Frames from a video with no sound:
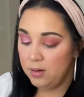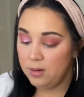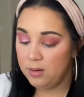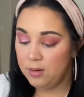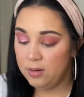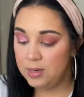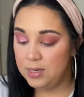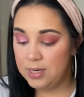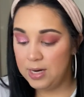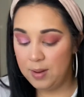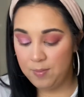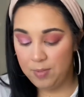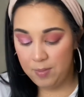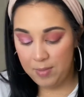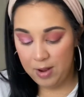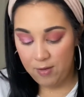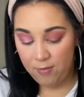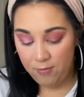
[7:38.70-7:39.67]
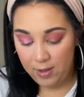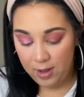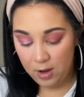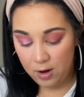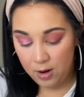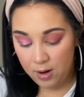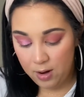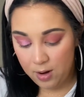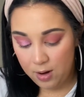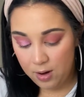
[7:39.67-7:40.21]
dampen my
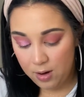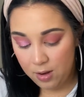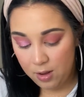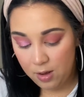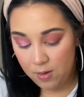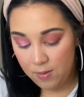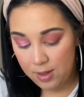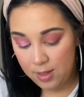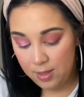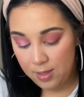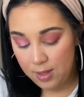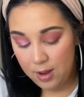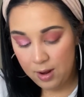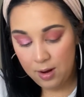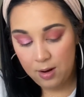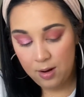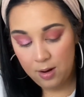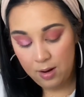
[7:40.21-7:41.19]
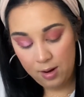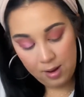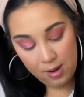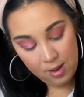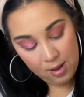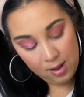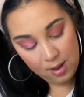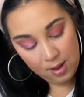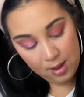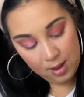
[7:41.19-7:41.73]
finger, go in there,
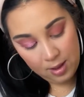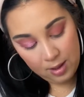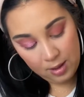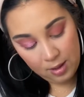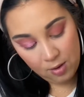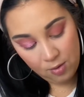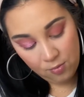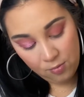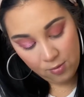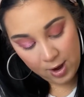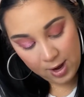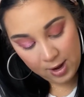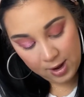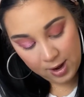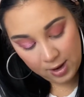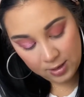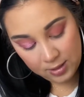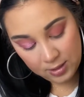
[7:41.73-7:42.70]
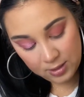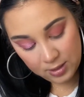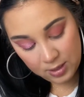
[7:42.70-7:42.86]
and go right next to